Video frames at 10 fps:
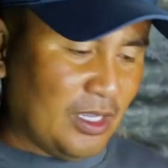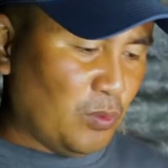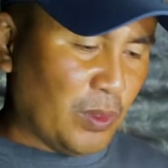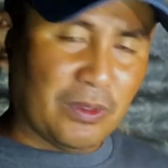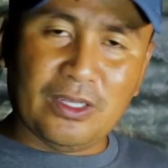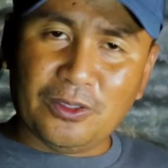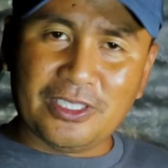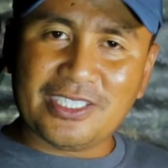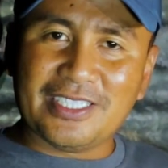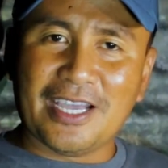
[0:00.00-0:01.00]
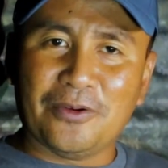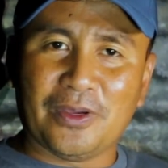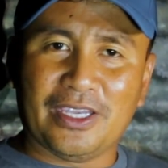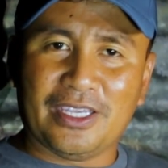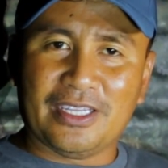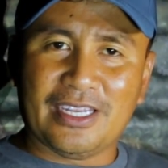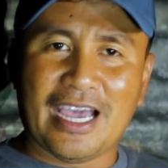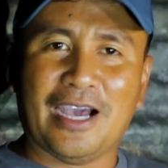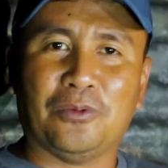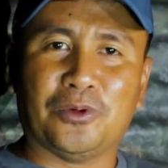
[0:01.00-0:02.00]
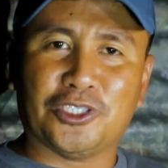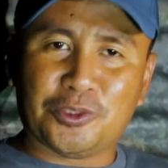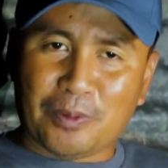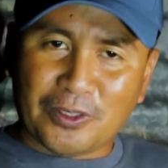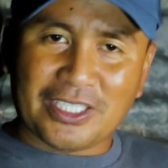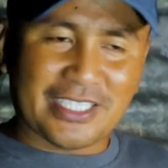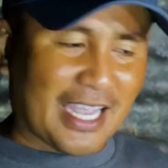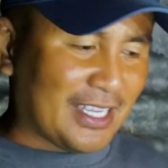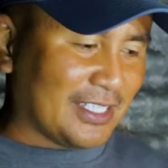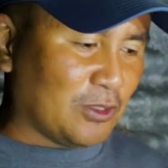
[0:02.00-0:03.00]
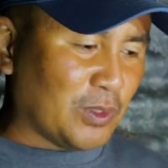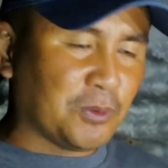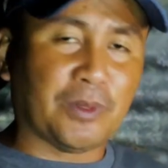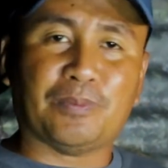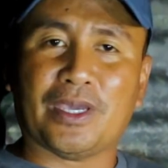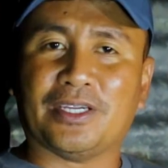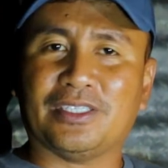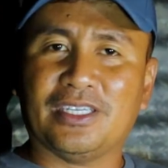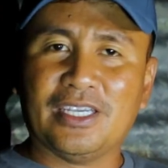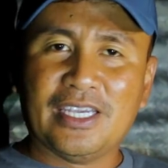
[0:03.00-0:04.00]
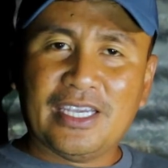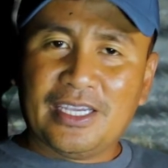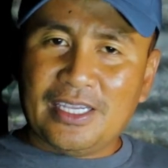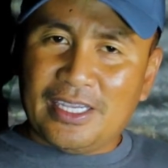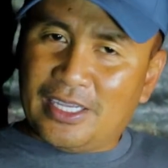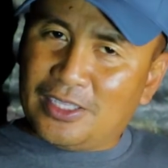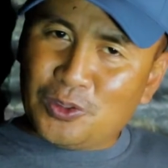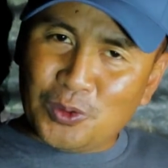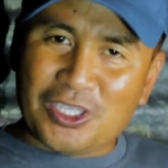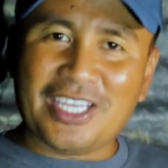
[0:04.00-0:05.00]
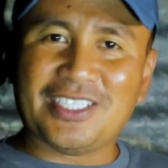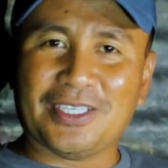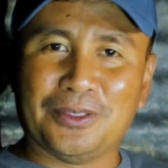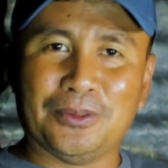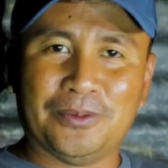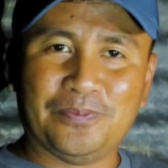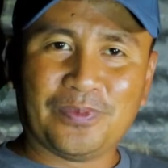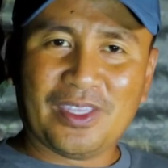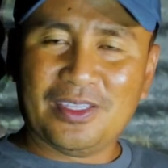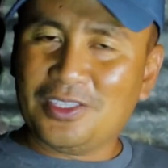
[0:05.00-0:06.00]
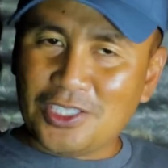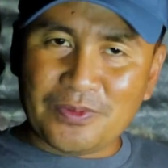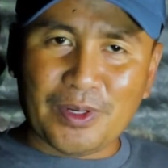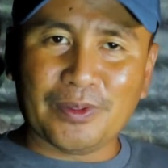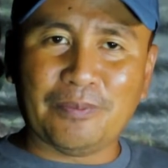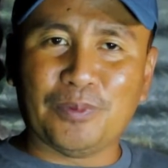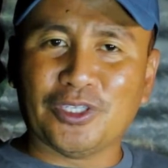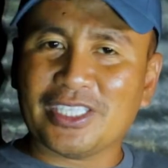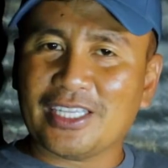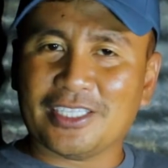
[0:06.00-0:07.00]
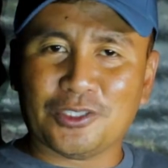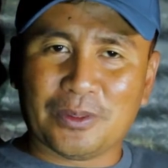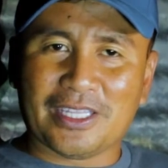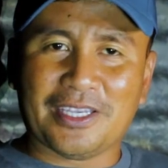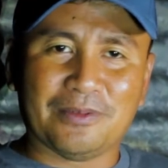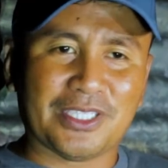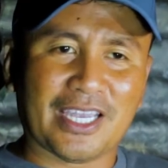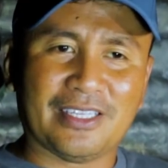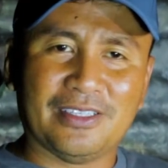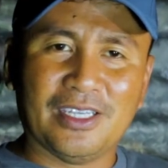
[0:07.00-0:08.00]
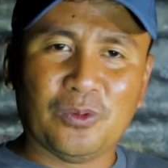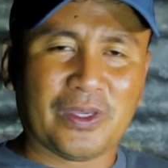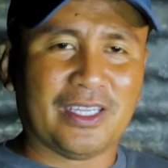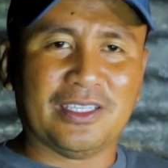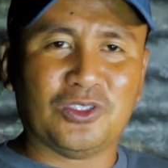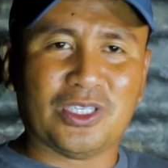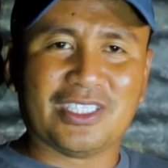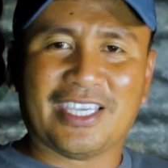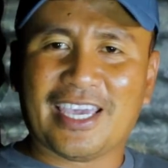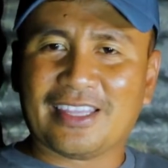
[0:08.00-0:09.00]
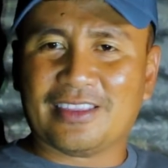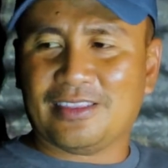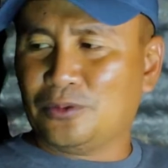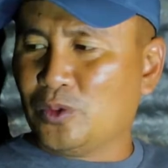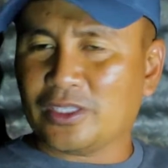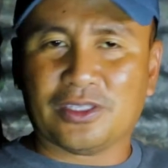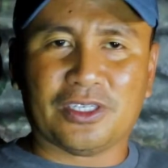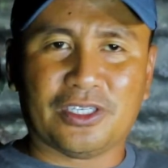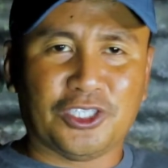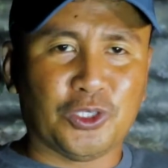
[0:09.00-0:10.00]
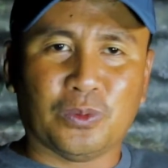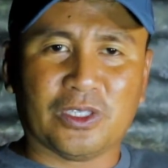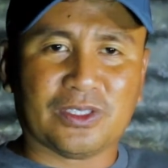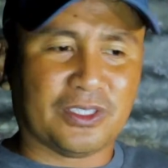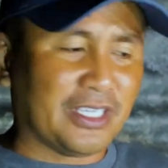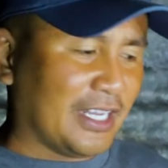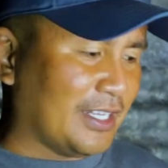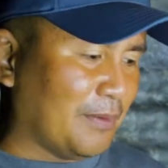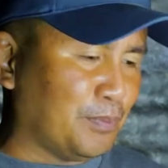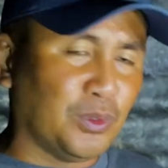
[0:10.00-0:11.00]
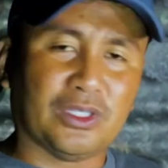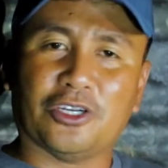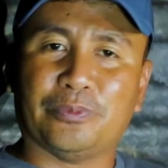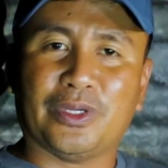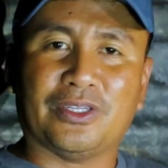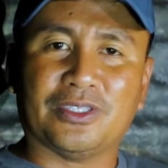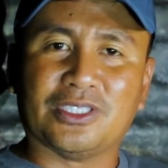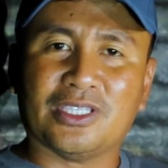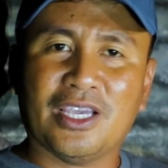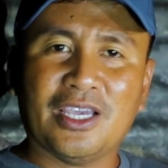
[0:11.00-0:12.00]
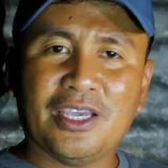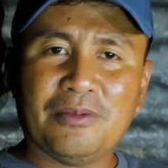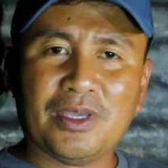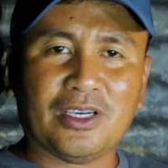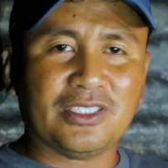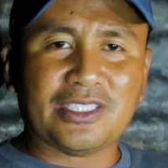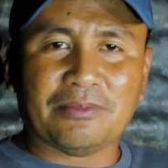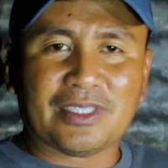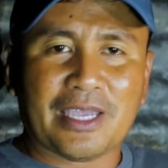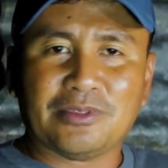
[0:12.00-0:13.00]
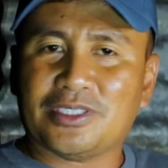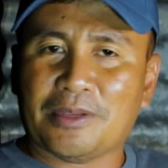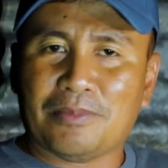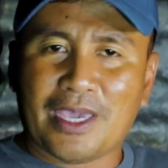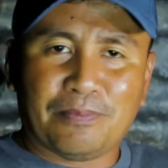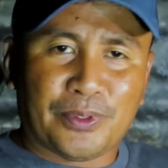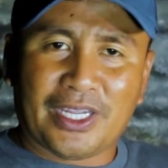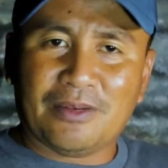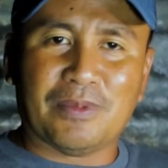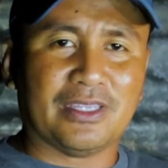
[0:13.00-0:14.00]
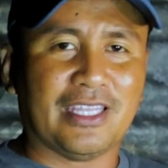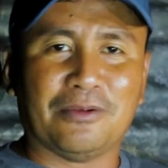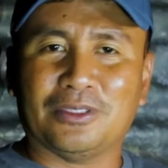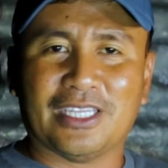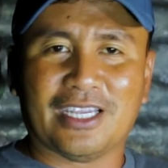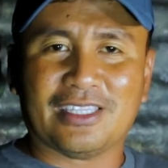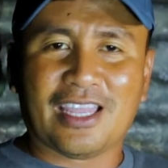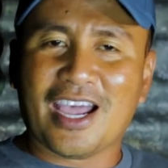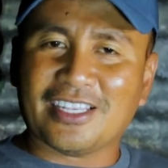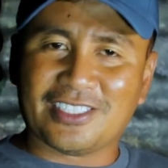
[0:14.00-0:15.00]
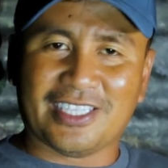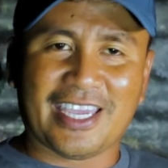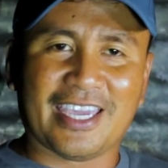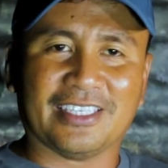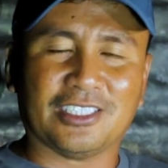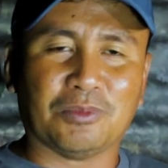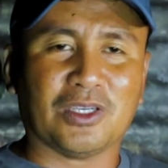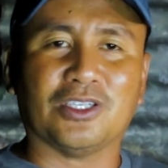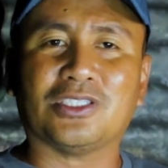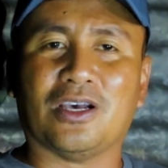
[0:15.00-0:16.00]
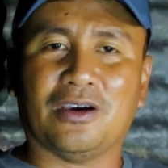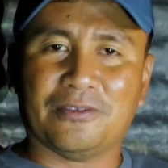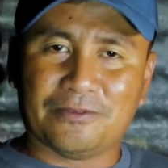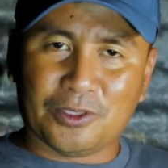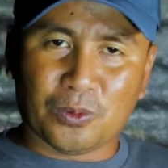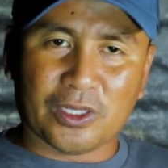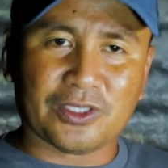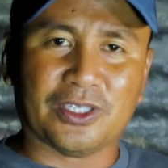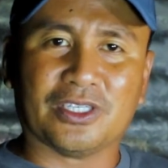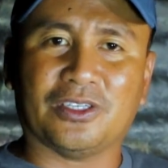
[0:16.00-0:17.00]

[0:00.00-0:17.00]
We will load this now in our spawning tank that was prepared 2 days ago. And this is very important, as what I have said. We cannot just get the water, new water, and then put our breeders, because sometimes they may breed, but they will not hatch the eggs because of the water